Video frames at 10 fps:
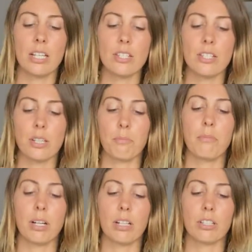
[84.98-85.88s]
some
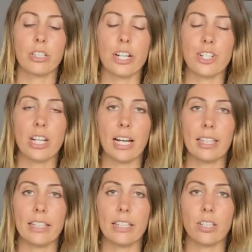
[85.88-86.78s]
crushed
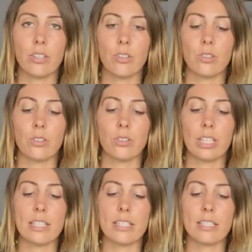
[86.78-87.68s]
garlic, or
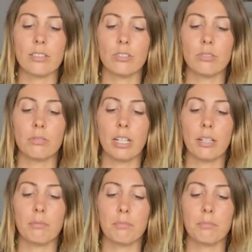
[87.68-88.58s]
these little
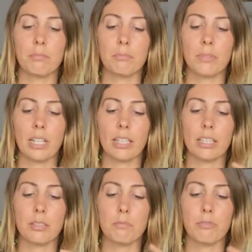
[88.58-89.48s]

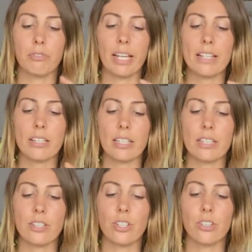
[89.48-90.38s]
garlic flakes, I
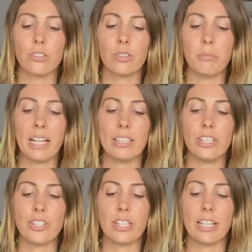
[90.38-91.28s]
guess you call them, and
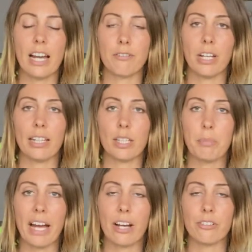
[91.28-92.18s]
usually I have garlic
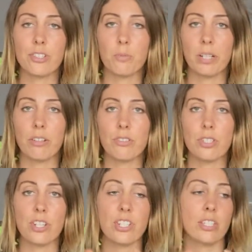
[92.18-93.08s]
powder as well.
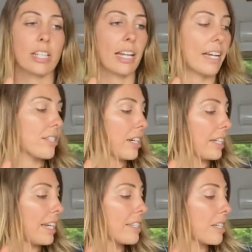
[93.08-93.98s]
So just in case I
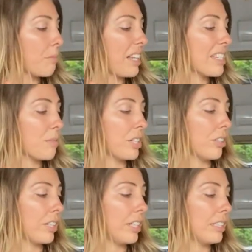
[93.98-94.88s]
need some, and some
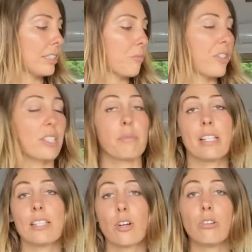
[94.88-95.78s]
ingredients, some
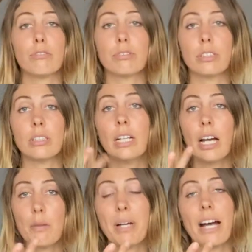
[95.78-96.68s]
recipes call for
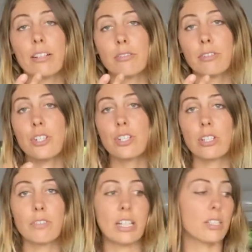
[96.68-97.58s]
a powdered version
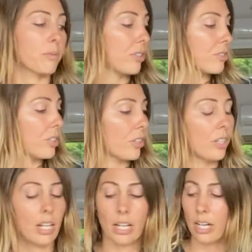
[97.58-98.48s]
of that as well. So
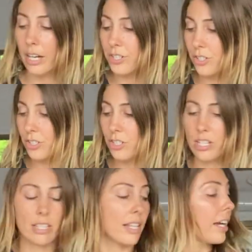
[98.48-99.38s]
I do
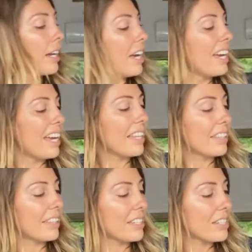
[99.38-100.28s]
suggest that.
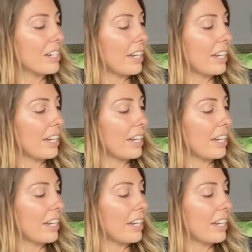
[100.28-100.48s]
The